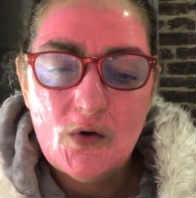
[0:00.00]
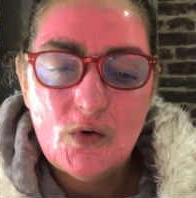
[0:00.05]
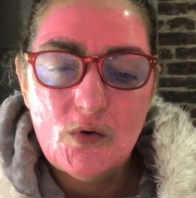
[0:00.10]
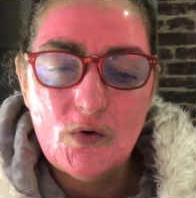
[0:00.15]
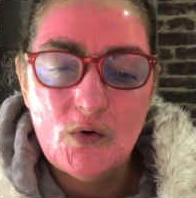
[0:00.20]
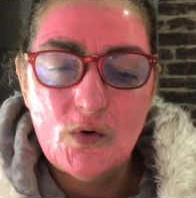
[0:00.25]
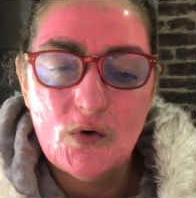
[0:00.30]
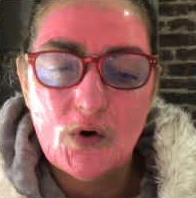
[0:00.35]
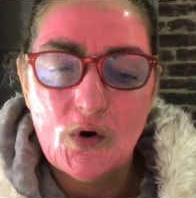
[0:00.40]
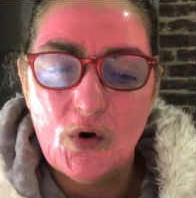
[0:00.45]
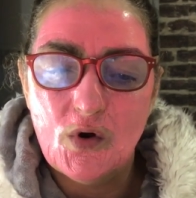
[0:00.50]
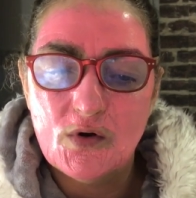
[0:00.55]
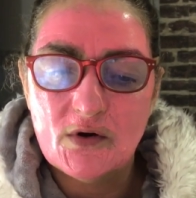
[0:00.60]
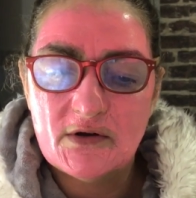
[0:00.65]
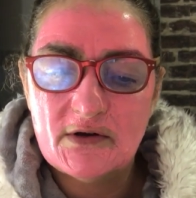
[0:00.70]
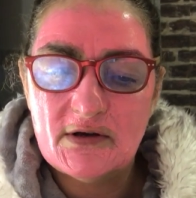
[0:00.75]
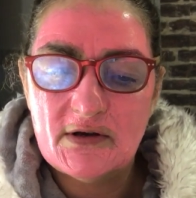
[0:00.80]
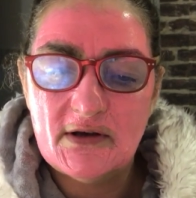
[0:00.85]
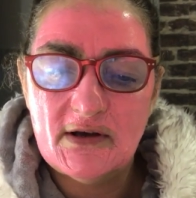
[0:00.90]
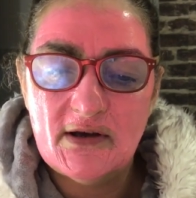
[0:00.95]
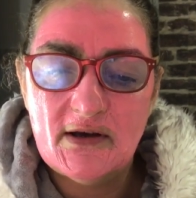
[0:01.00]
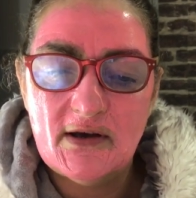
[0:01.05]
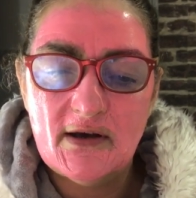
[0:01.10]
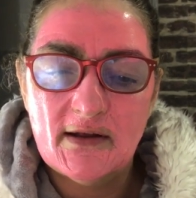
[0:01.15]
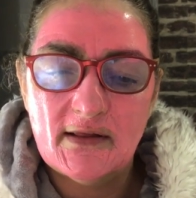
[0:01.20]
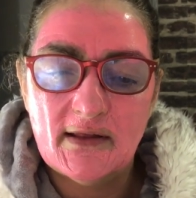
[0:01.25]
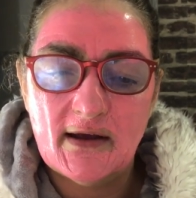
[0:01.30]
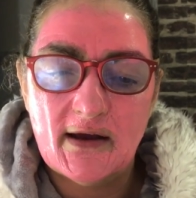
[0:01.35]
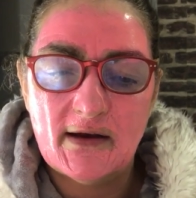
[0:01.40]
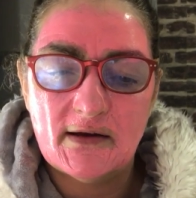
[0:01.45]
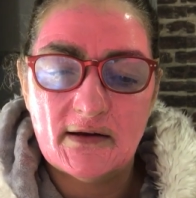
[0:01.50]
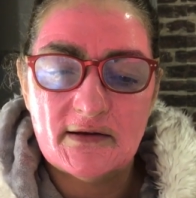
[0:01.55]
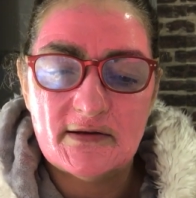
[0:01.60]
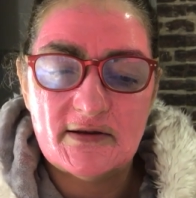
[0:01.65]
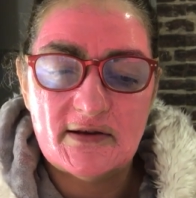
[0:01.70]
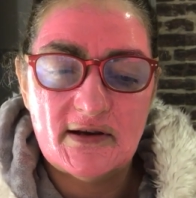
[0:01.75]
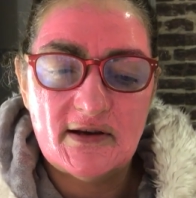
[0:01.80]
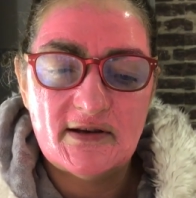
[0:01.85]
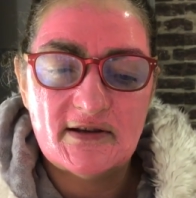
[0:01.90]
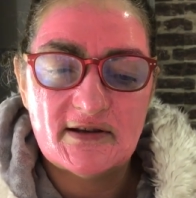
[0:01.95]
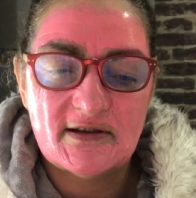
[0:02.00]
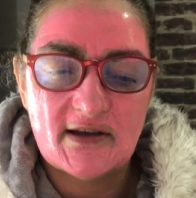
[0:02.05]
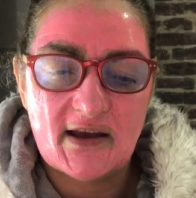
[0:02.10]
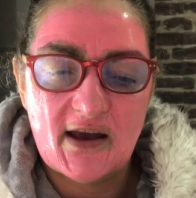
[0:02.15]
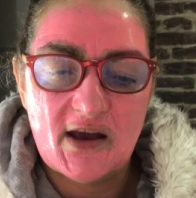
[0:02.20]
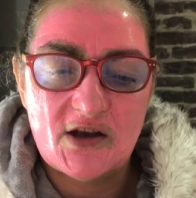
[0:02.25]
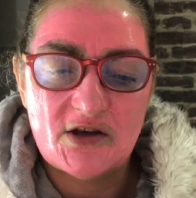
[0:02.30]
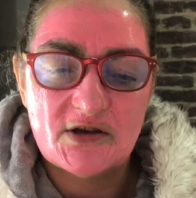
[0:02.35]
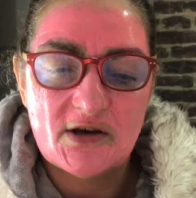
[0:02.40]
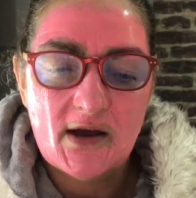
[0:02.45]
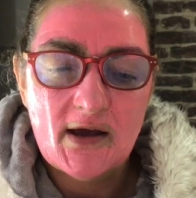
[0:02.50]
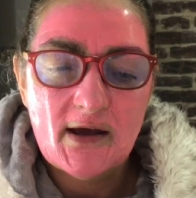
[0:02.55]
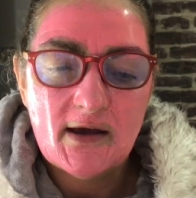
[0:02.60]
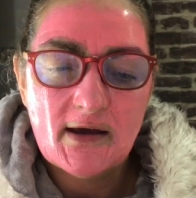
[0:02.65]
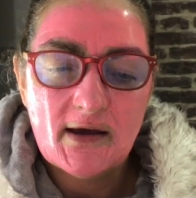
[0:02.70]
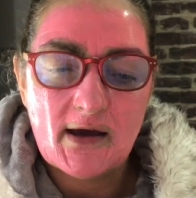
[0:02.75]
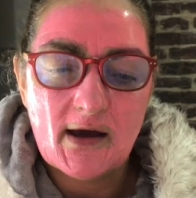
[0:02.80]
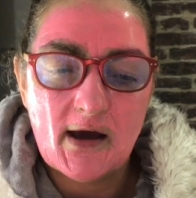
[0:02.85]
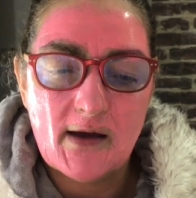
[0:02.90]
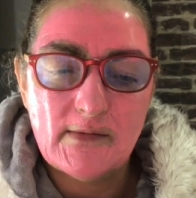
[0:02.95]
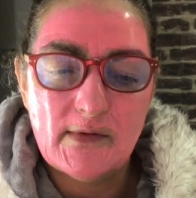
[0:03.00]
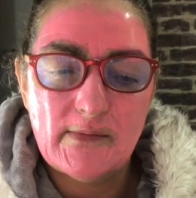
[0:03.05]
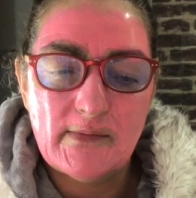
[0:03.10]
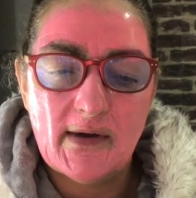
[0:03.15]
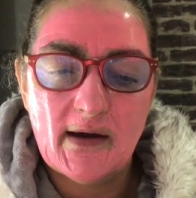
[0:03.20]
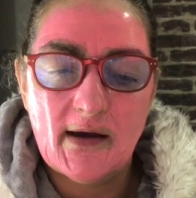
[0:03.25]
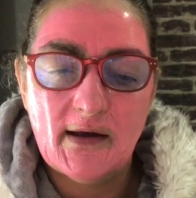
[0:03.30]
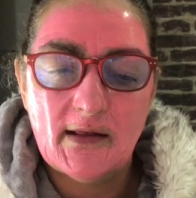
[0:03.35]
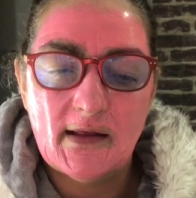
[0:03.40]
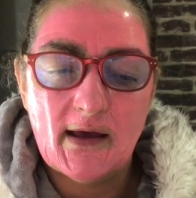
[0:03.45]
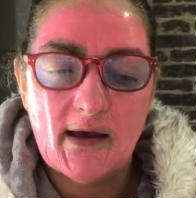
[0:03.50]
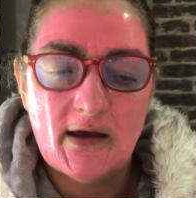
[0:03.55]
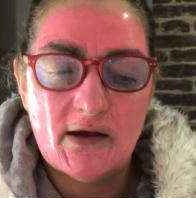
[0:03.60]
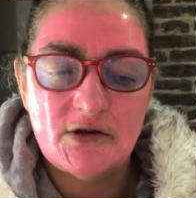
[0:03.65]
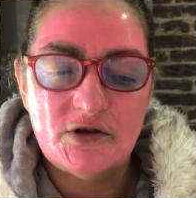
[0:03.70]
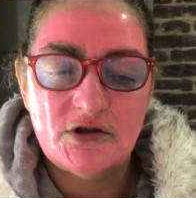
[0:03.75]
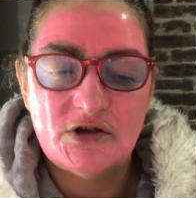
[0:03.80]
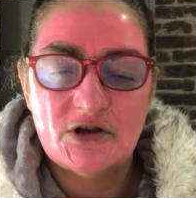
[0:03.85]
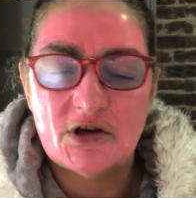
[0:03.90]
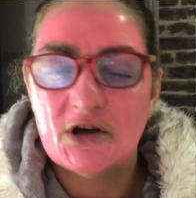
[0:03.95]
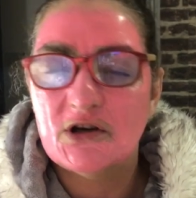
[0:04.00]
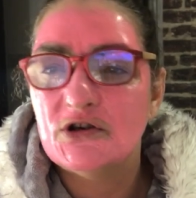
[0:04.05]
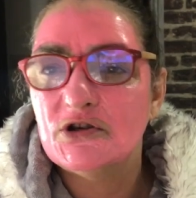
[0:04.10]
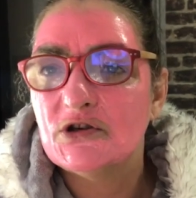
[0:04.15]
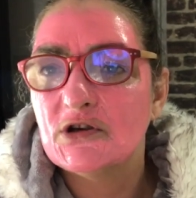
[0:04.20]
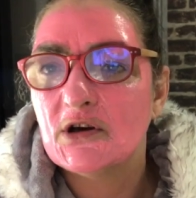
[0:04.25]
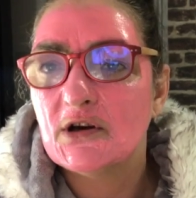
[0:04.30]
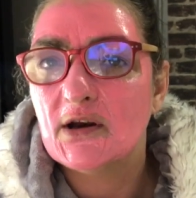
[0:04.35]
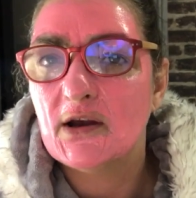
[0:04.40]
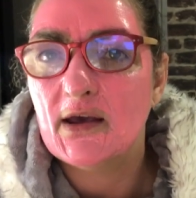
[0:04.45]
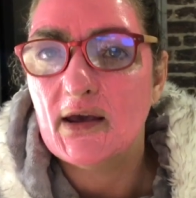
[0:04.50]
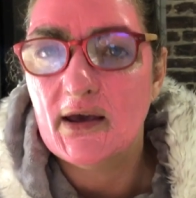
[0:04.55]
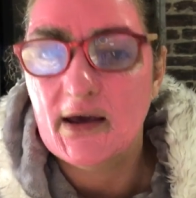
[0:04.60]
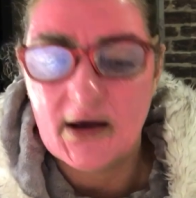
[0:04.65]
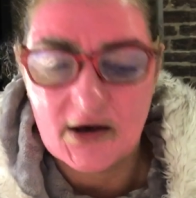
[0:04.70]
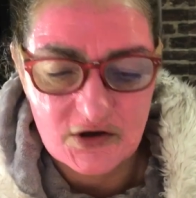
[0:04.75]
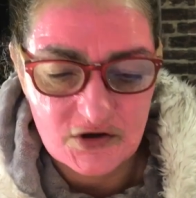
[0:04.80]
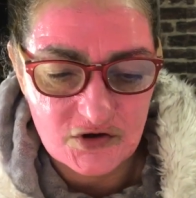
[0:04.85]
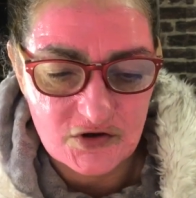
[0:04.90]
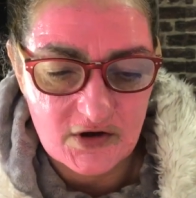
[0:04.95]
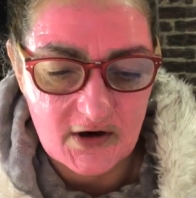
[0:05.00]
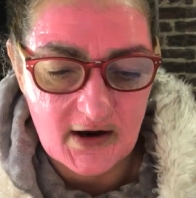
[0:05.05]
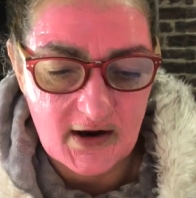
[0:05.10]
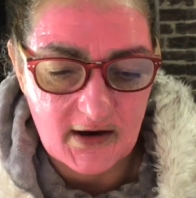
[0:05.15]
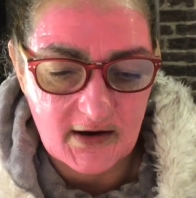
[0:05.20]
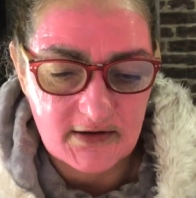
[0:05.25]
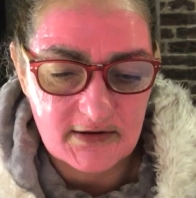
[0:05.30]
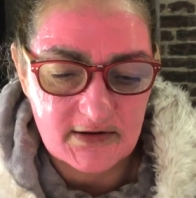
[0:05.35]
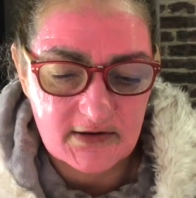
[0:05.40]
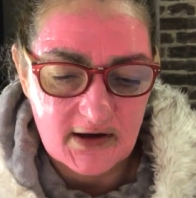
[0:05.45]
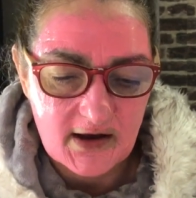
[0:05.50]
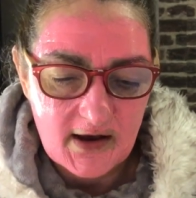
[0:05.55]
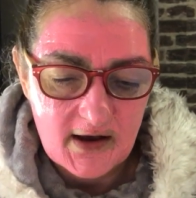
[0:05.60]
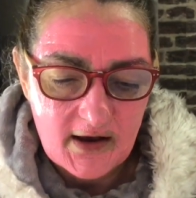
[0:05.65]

oolong tea, lentil seed sage, chamomile and ginger extracts.